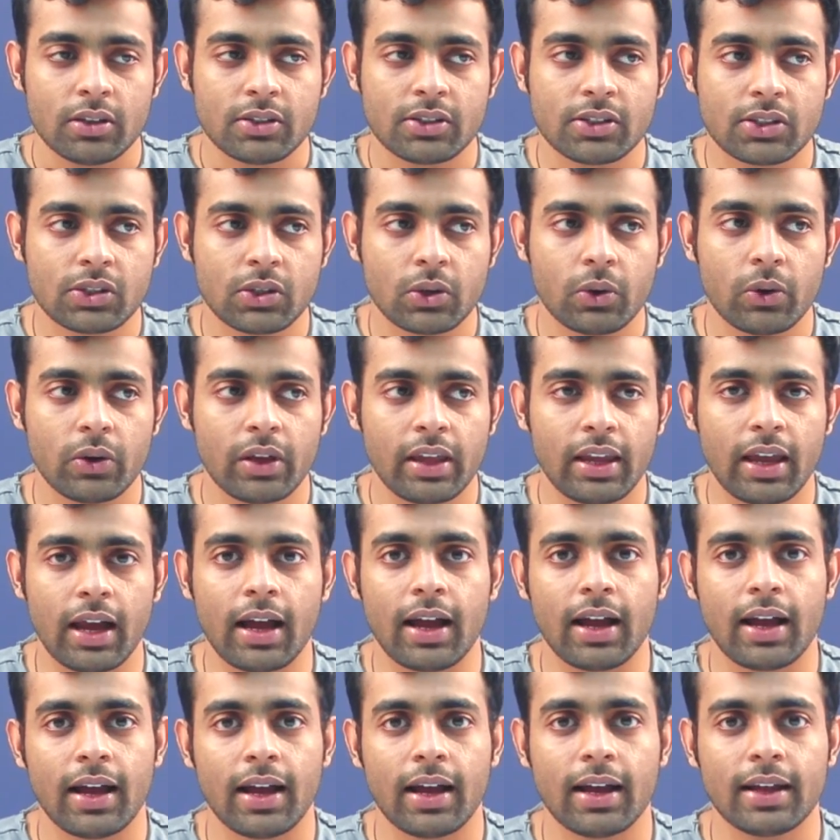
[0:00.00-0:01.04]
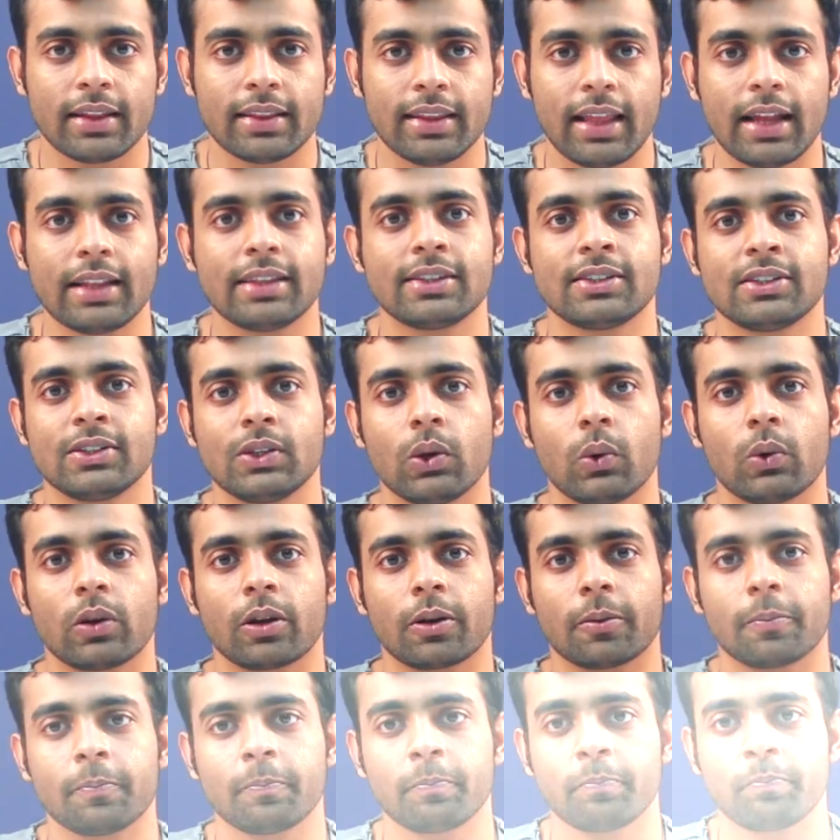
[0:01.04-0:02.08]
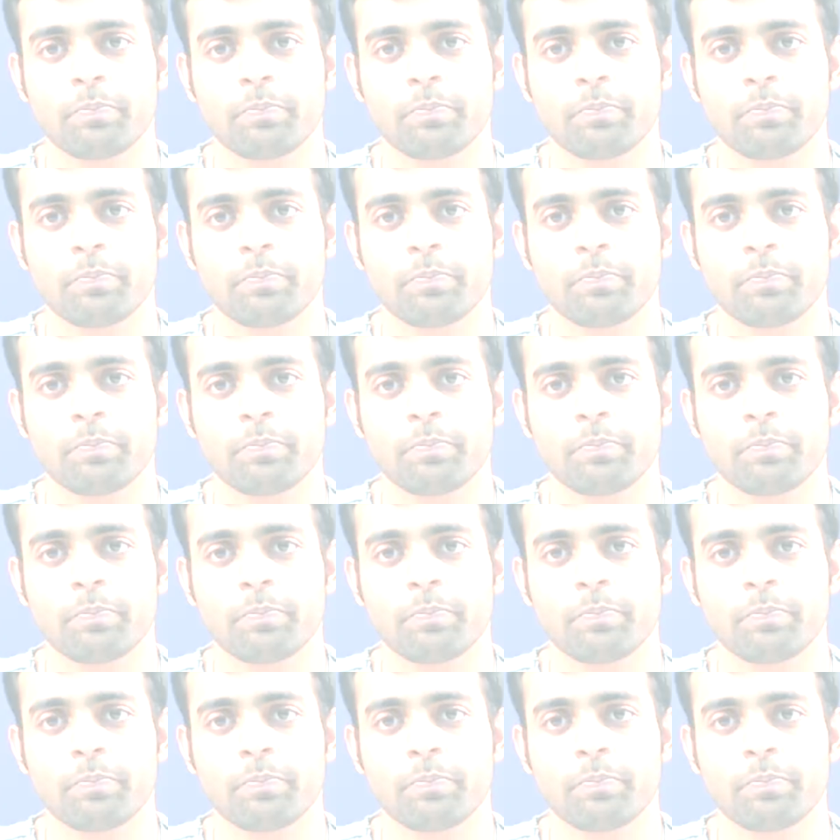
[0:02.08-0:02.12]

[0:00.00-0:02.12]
So yeah, that's Zone.